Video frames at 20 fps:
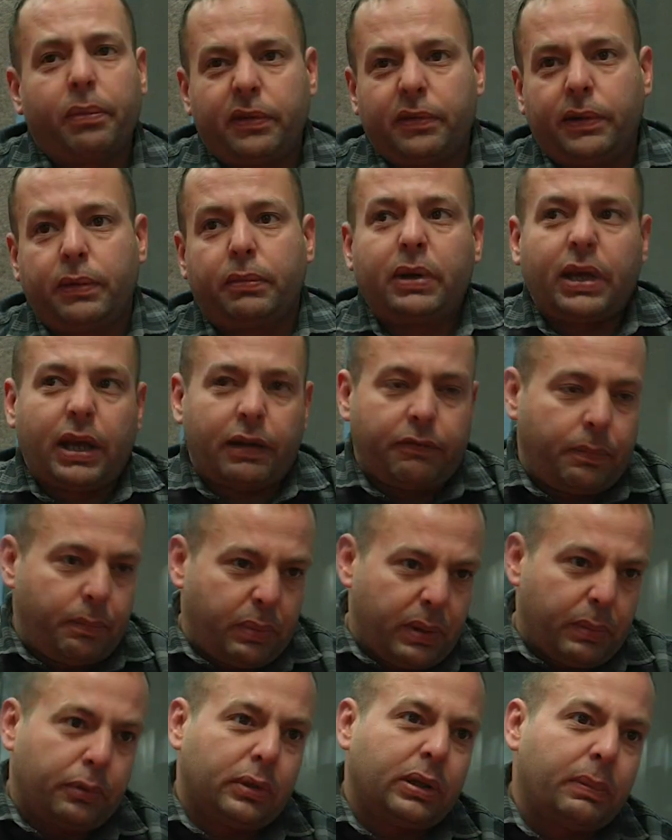Obviously, we have
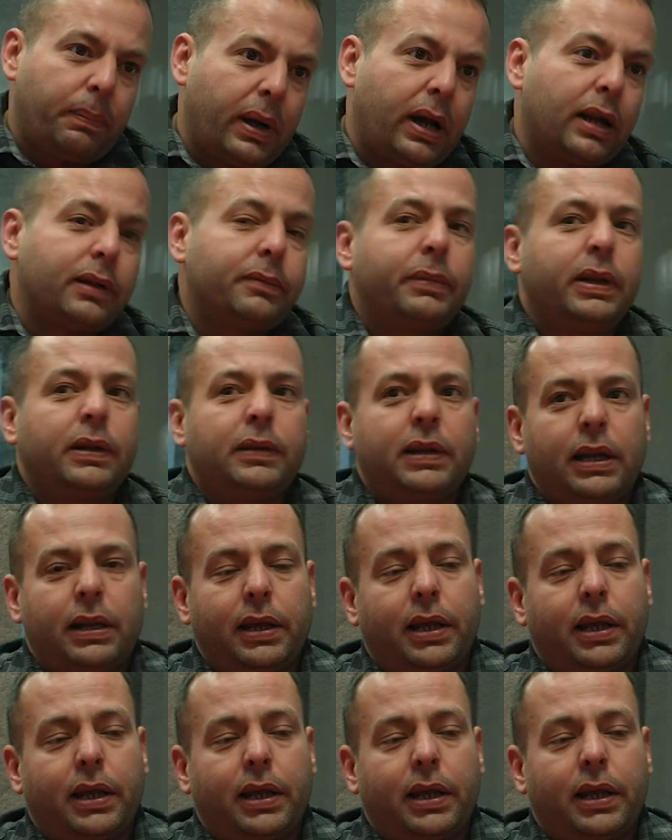a people department